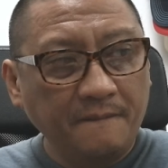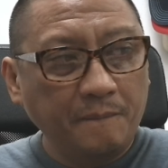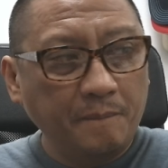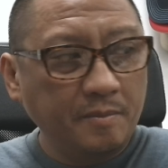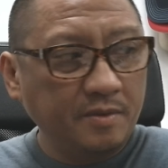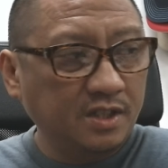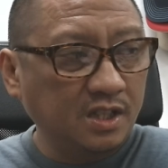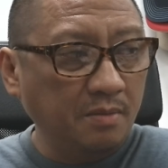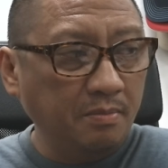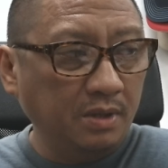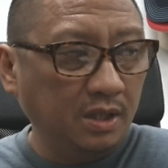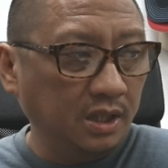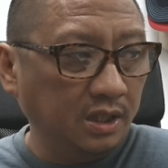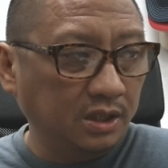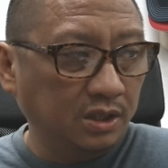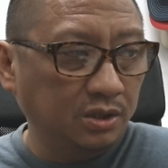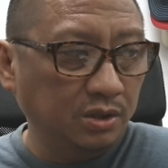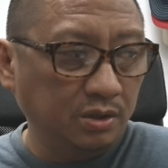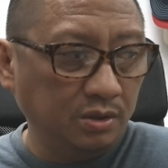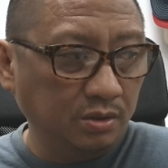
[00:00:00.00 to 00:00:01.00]
similar
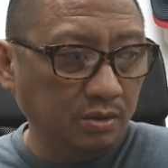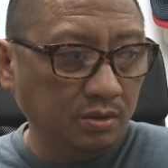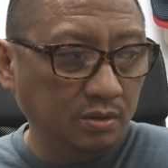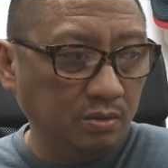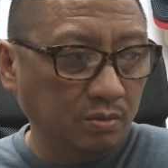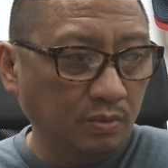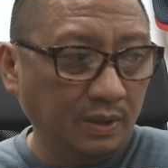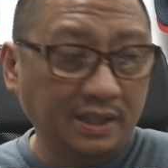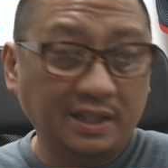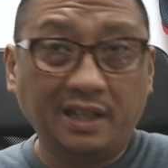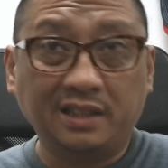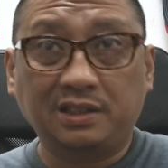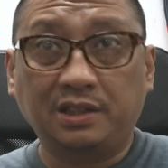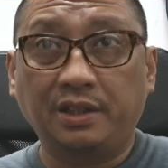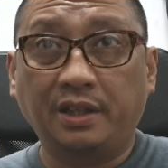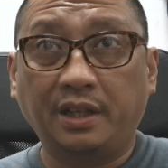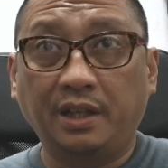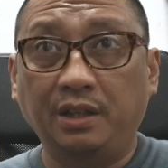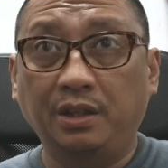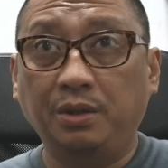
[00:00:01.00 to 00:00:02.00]
to what ester
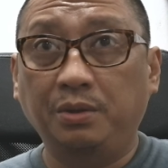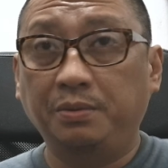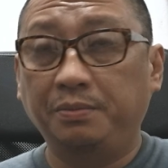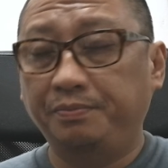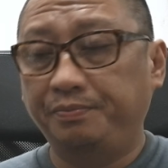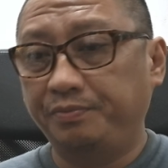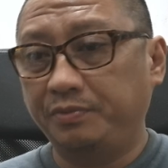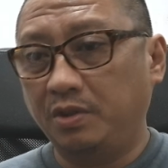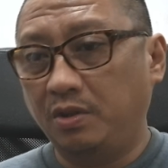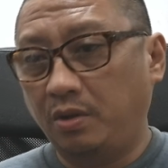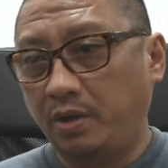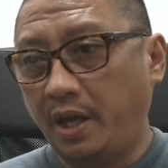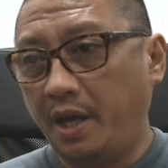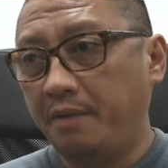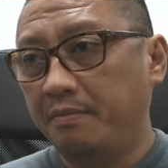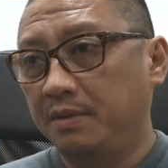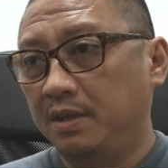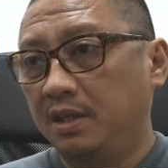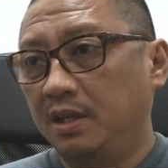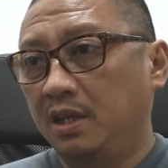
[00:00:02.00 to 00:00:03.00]
can do. Okay,
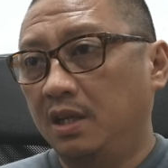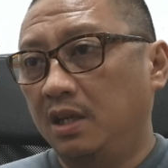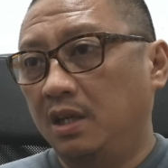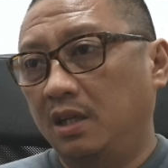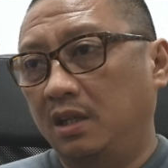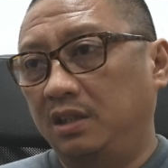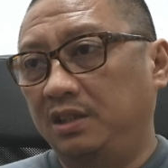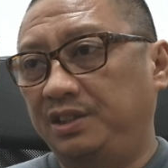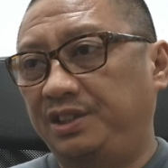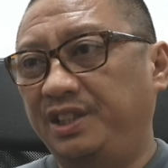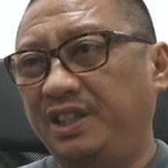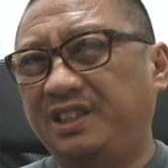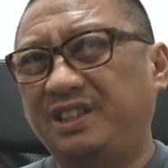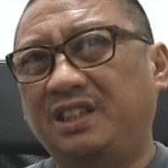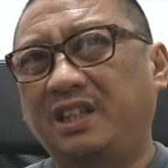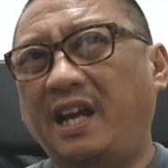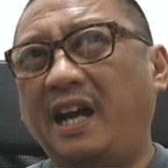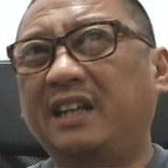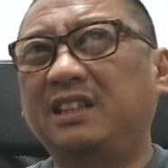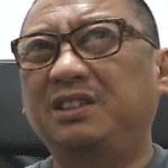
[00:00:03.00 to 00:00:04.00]
it's just
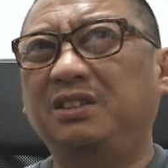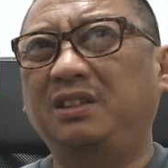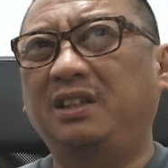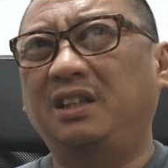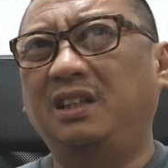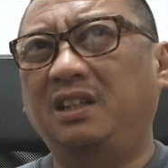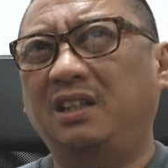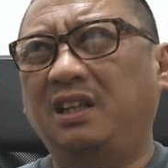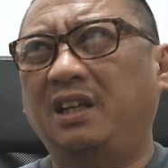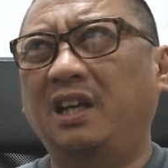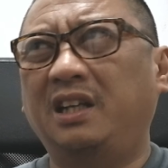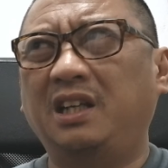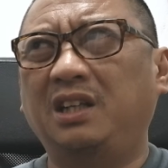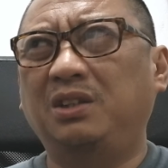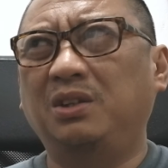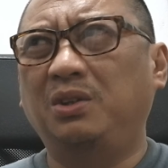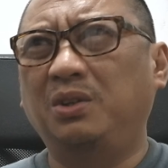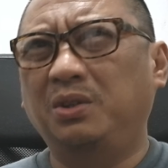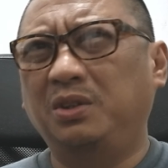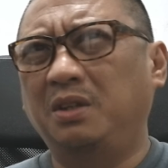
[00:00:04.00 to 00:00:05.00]
actually getting
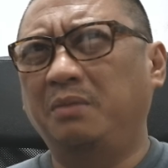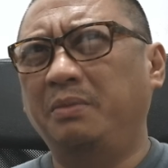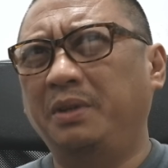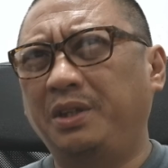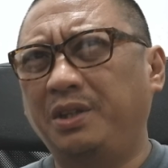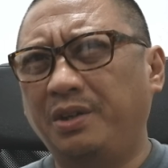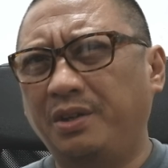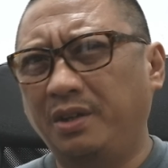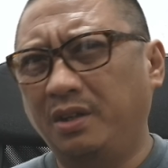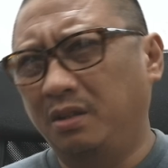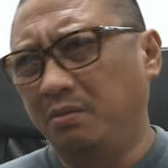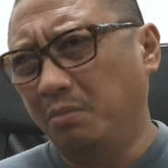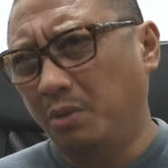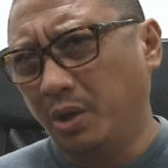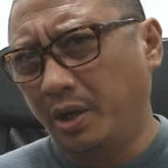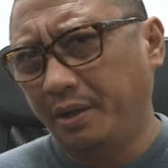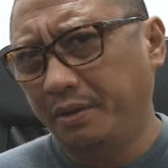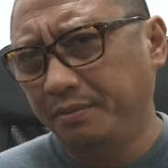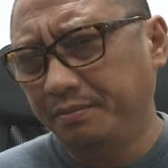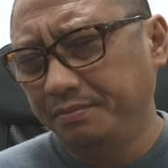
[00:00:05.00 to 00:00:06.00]
to know the material
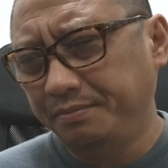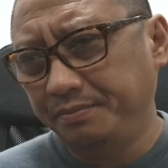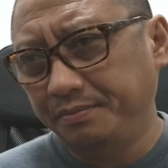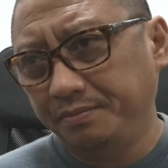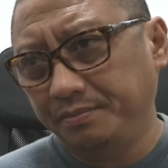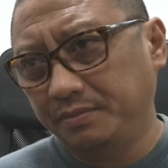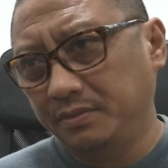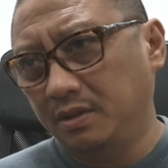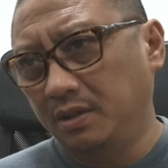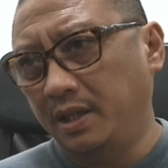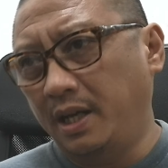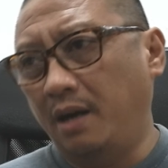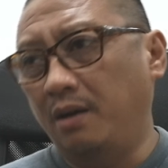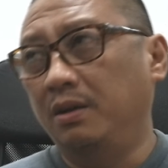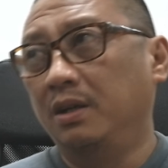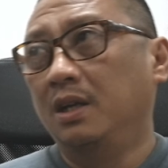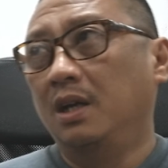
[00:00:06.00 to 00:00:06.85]
more. Now,